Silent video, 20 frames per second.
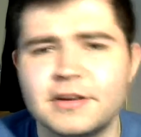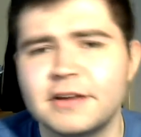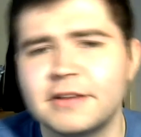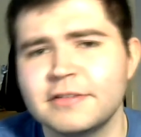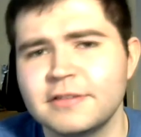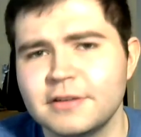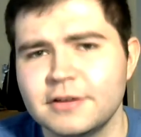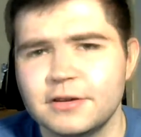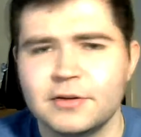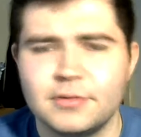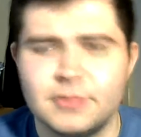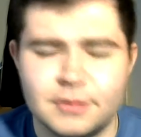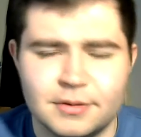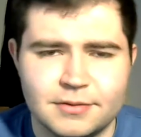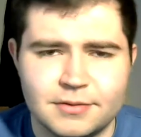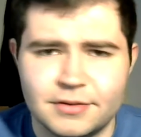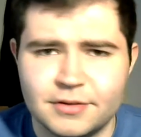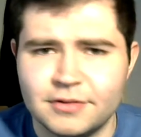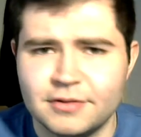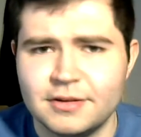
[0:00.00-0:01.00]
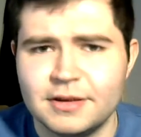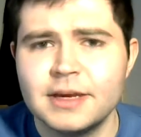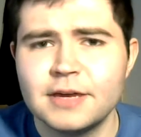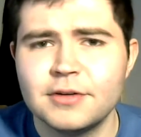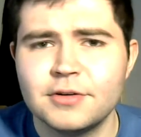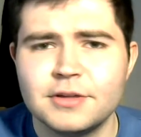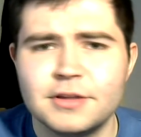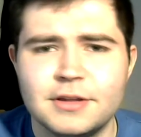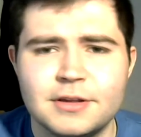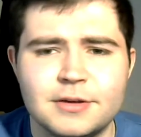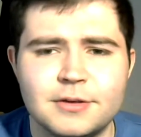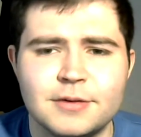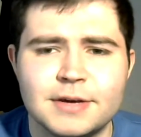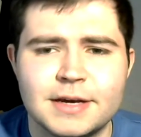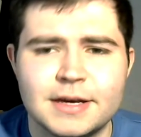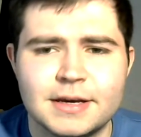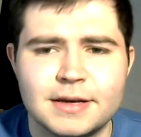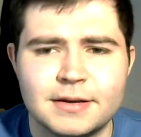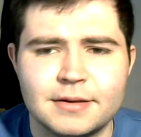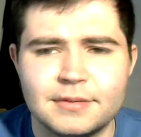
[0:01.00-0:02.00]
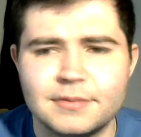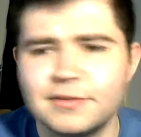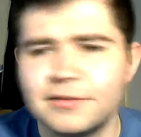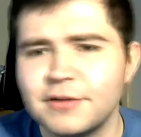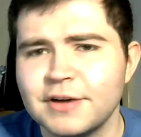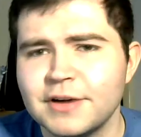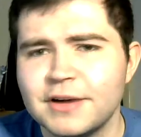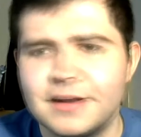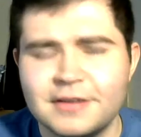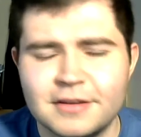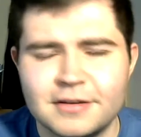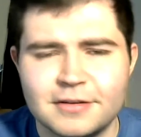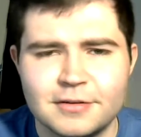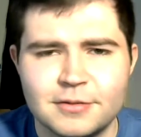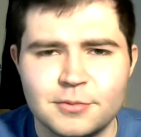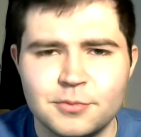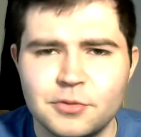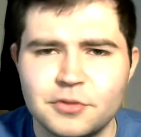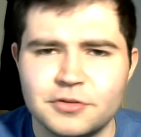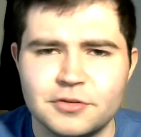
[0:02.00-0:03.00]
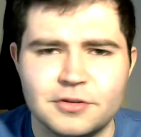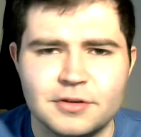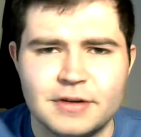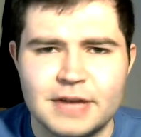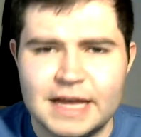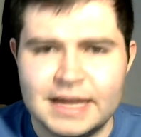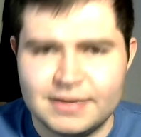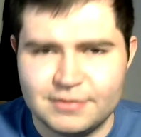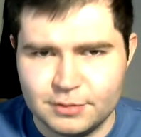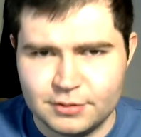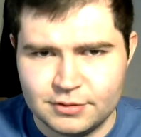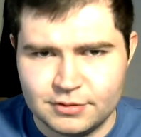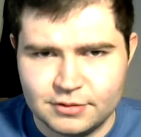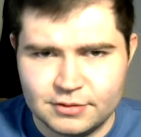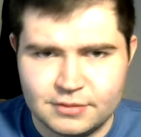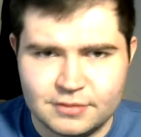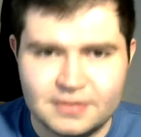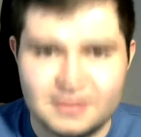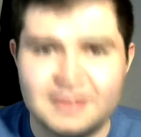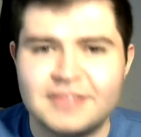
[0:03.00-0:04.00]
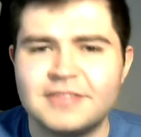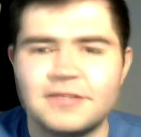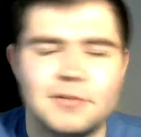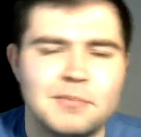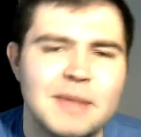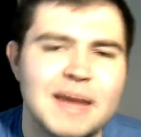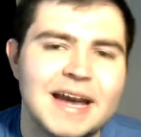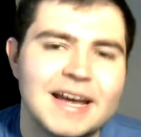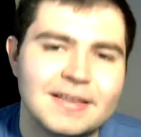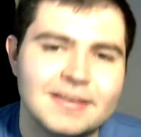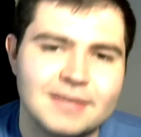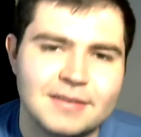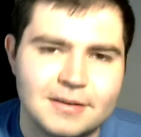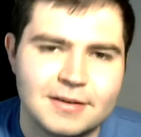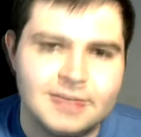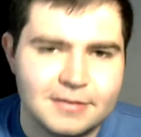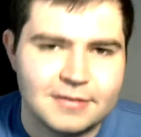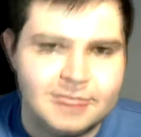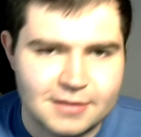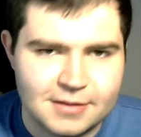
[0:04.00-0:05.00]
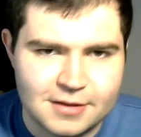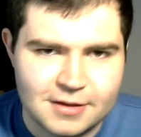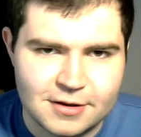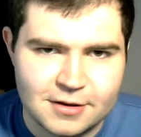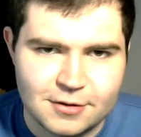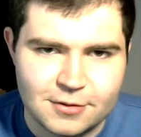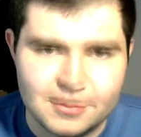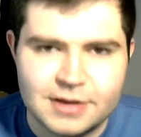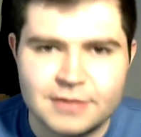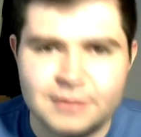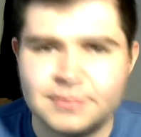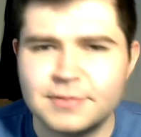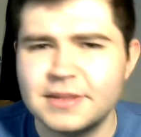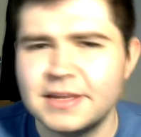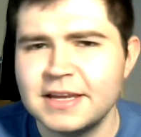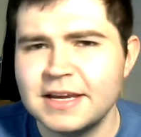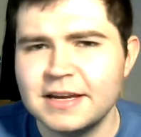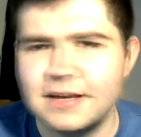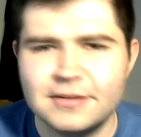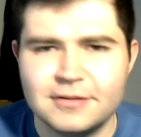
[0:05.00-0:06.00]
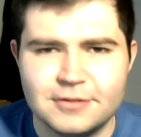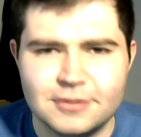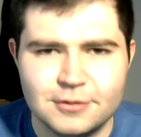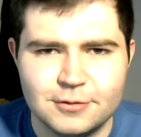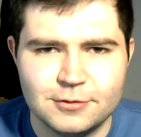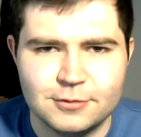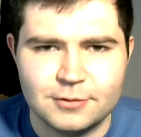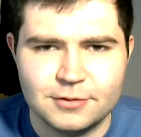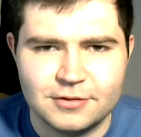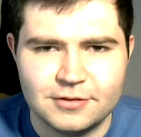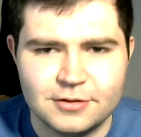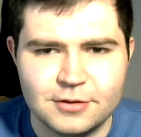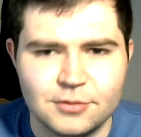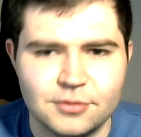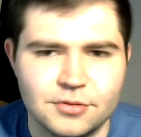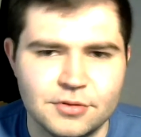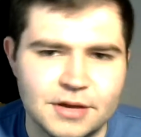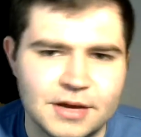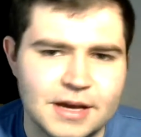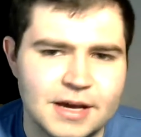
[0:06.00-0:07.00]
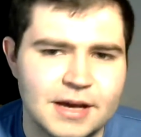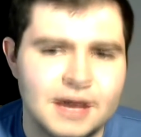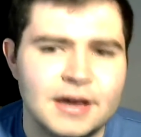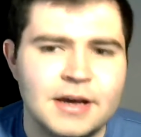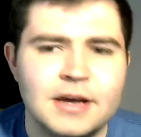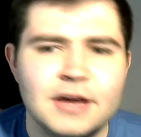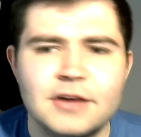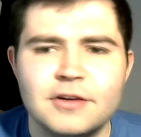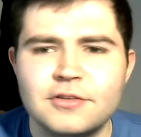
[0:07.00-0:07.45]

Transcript: Yes, I know, obviously, here in the UK, the racism wasn't ever as systematic as in the US, but the attitudes were still there.